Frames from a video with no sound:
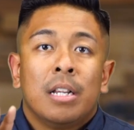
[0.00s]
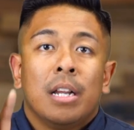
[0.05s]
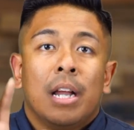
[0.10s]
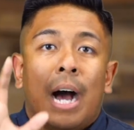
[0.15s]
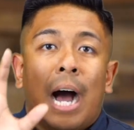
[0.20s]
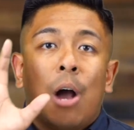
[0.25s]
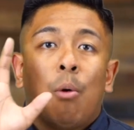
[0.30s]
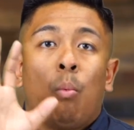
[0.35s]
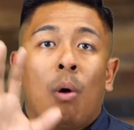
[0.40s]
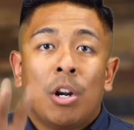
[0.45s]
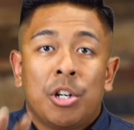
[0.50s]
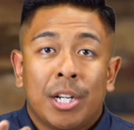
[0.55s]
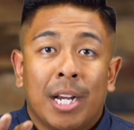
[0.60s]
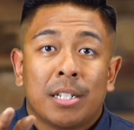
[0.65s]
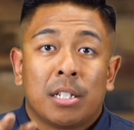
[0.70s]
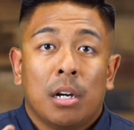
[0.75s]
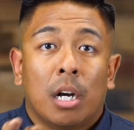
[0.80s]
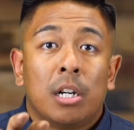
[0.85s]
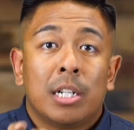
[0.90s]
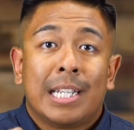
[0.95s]
I want you
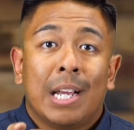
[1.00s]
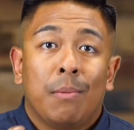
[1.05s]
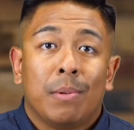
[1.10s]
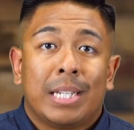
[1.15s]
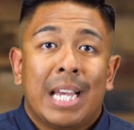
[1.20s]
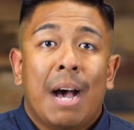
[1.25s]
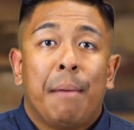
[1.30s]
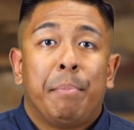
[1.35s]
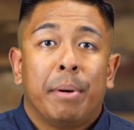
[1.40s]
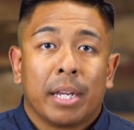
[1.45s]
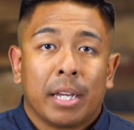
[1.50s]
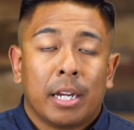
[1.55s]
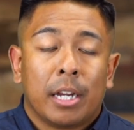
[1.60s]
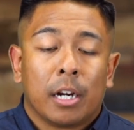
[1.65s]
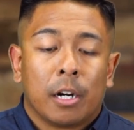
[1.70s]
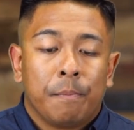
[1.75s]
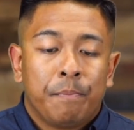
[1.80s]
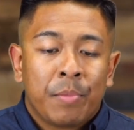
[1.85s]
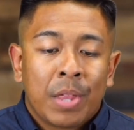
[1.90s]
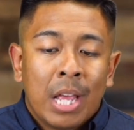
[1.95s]
guys to understand what's happening
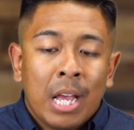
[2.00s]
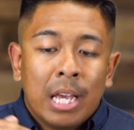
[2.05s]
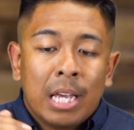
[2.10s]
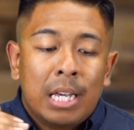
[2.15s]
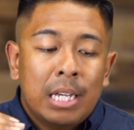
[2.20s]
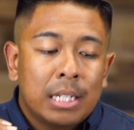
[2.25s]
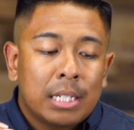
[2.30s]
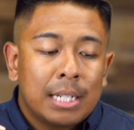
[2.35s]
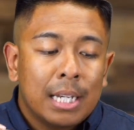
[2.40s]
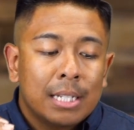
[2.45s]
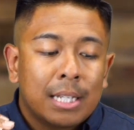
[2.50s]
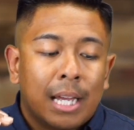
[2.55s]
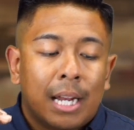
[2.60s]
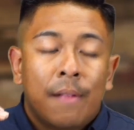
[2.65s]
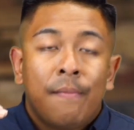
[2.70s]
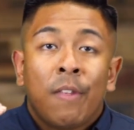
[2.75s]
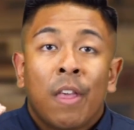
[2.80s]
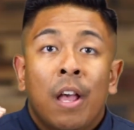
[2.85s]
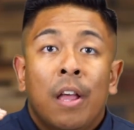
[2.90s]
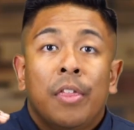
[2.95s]
here. He says
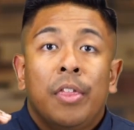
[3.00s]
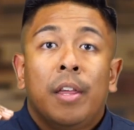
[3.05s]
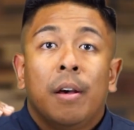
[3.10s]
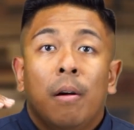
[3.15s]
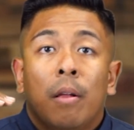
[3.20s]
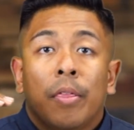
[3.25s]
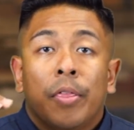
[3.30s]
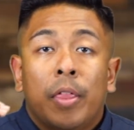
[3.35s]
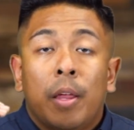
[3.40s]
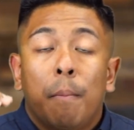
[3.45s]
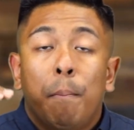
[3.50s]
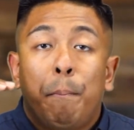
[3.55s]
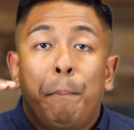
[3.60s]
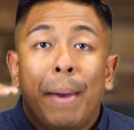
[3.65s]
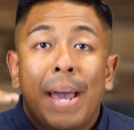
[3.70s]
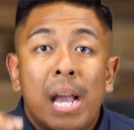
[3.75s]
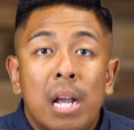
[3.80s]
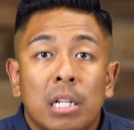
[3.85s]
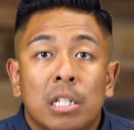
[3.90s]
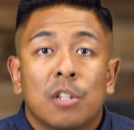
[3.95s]
that the, the
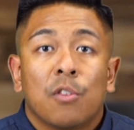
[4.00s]
base